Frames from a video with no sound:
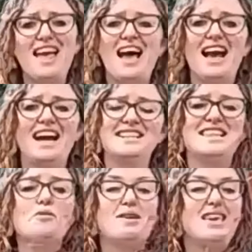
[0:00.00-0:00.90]
and
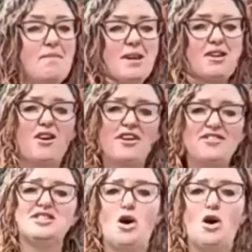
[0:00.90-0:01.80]
they'll be keeping an eye on
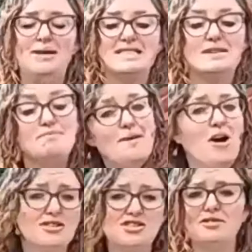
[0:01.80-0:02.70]
those comments and maybe
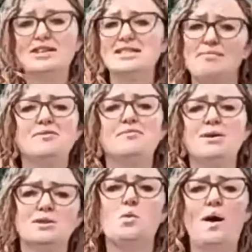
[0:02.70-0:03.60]
answering some of them as
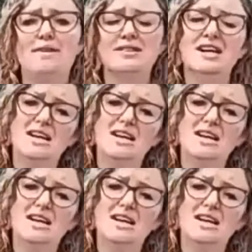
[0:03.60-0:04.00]
well